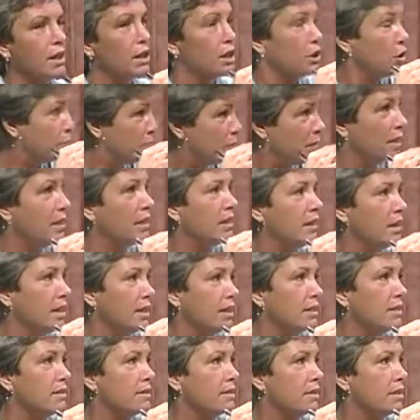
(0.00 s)
you're
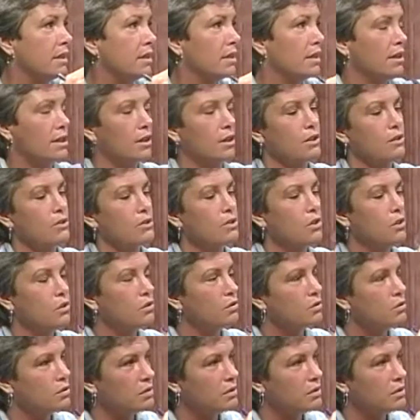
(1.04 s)
penalized. So